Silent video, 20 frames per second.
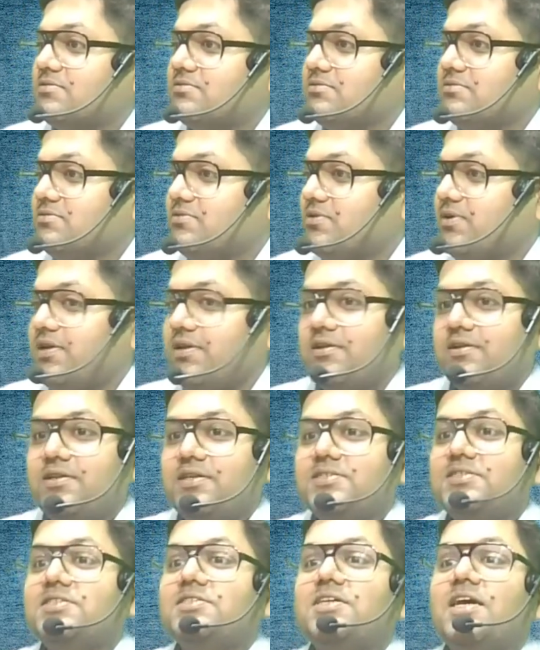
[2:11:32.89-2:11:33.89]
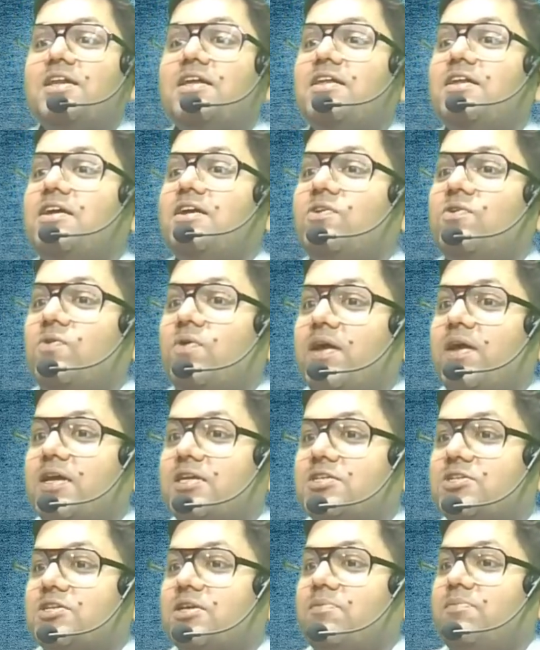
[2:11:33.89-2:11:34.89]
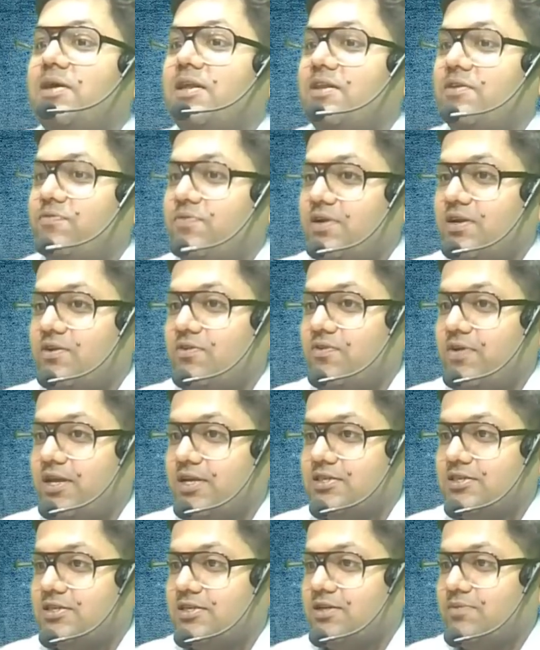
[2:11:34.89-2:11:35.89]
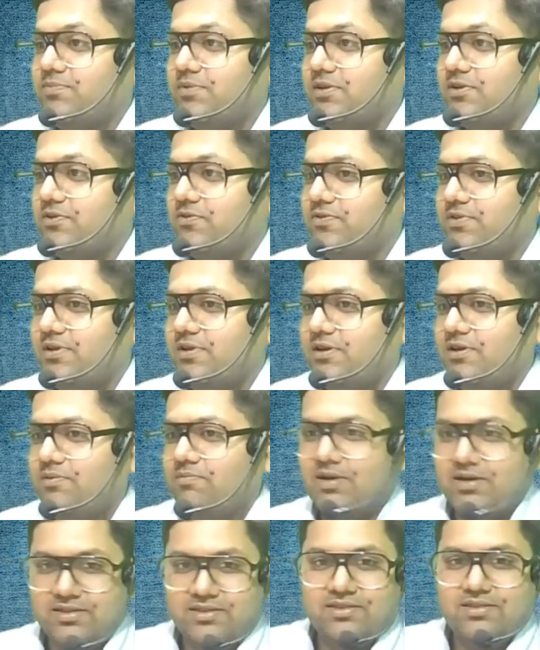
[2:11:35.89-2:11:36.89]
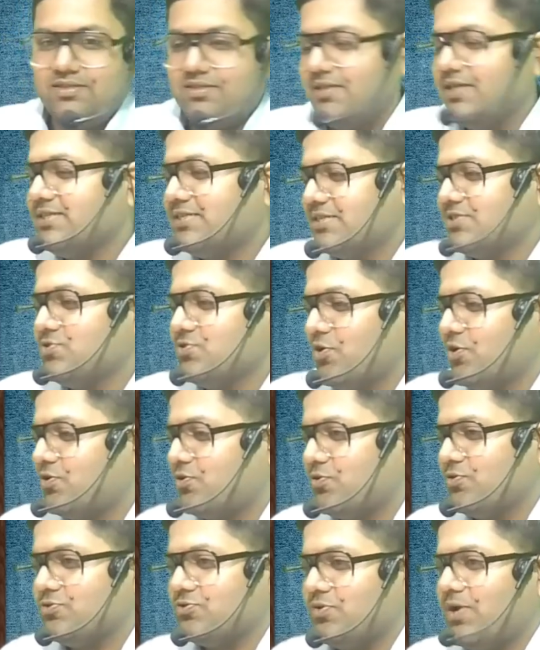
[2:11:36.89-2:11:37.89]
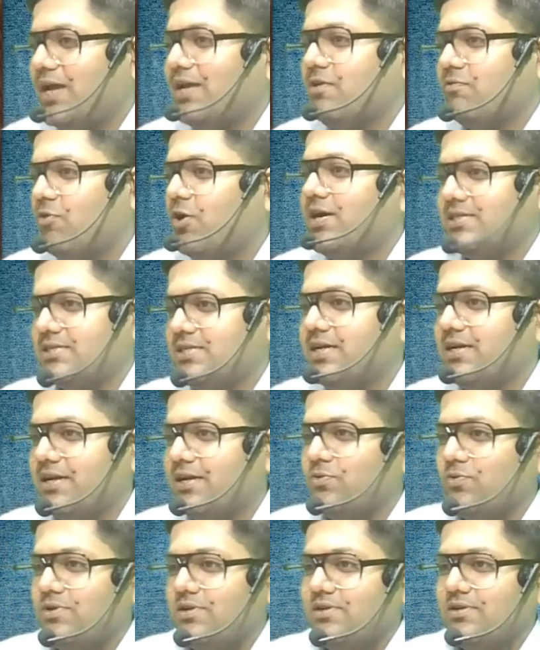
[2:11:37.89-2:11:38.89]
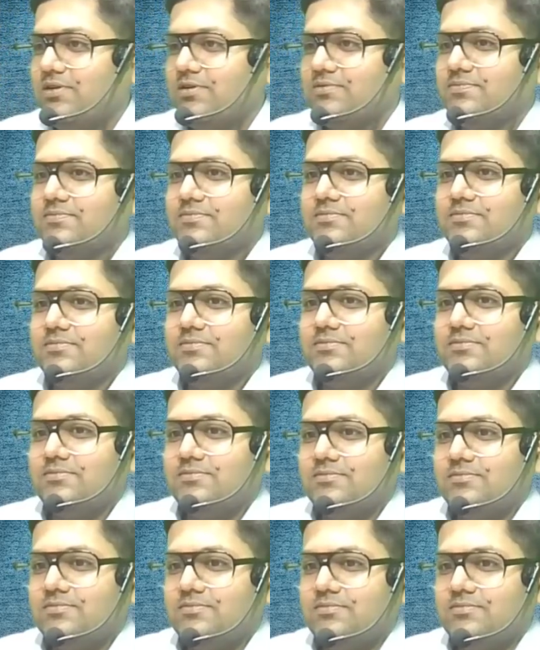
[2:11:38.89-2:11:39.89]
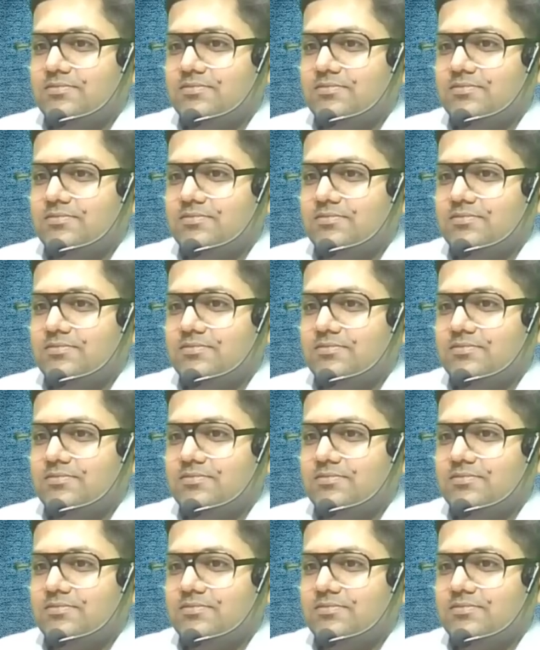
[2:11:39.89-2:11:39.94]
no increase in salary, no extra benefit, no extra perquisite. But this is not true, so I'll avoid saying it.